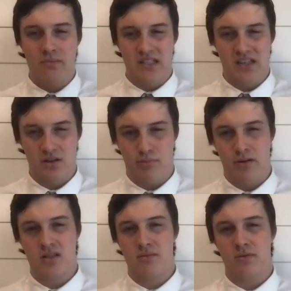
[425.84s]
but still the
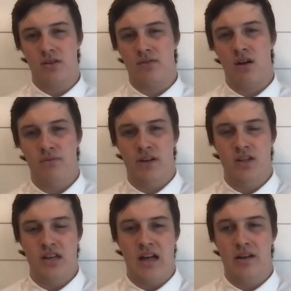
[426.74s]
principle of
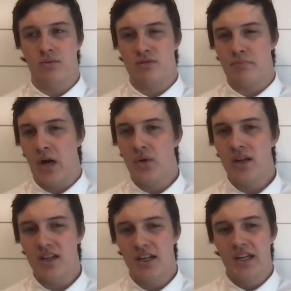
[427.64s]
confidentiality was
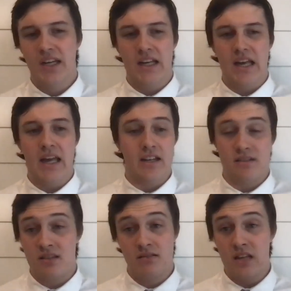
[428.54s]
broken, and
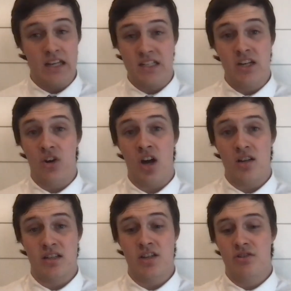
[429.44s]
it still
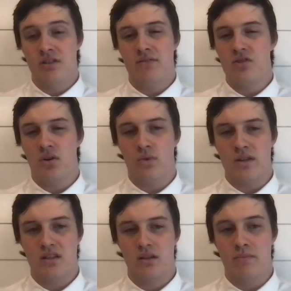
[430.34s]
caused issues even though it
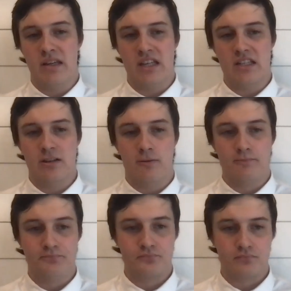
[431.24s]
wasn't the biggest deal.
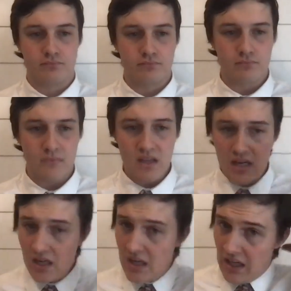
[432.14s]

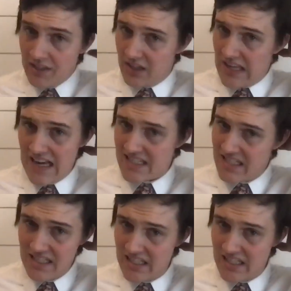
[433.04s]
The last